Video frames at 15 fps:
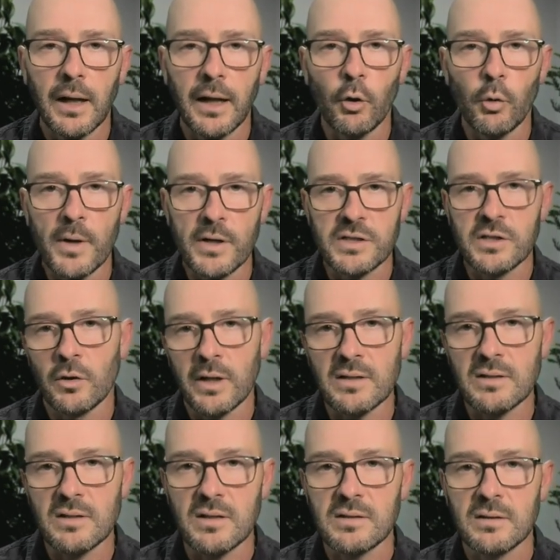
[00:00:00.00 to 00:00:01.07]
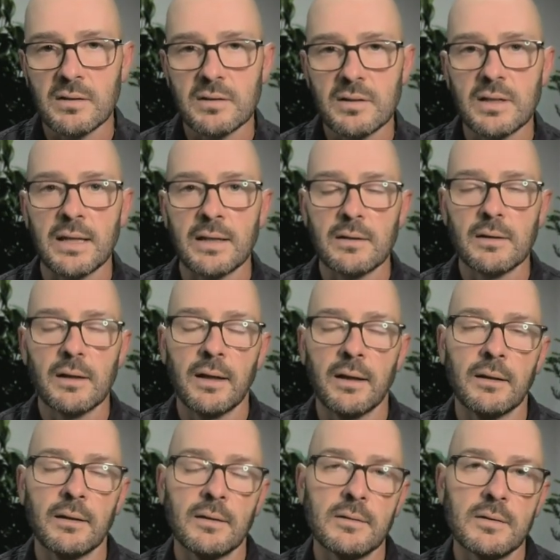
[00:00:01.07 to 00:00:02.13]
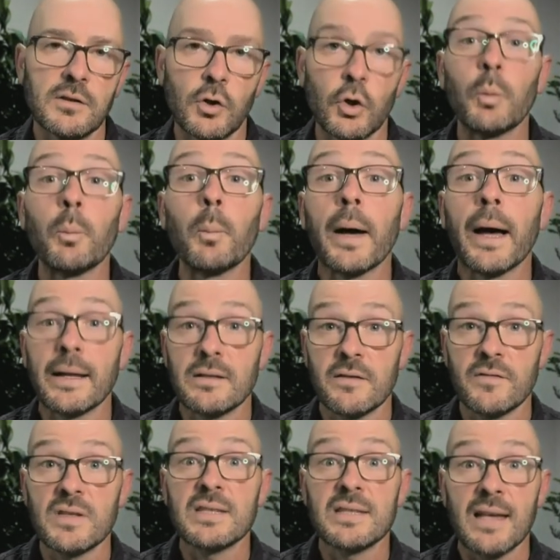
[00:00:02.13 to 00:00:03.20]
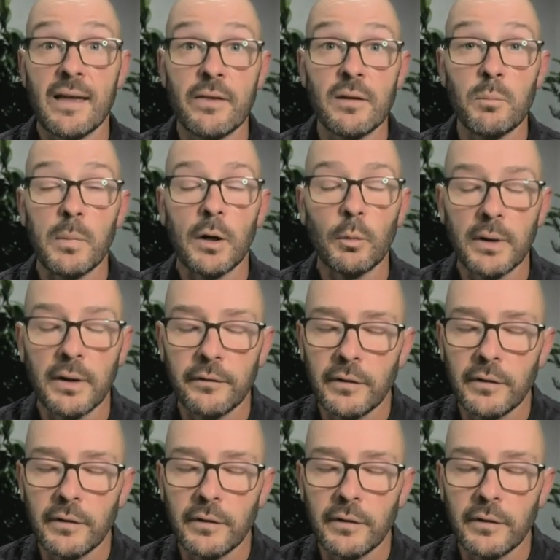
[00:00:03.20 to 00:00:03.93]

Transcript: and almost non-existent in certain parts of southern Melbourne,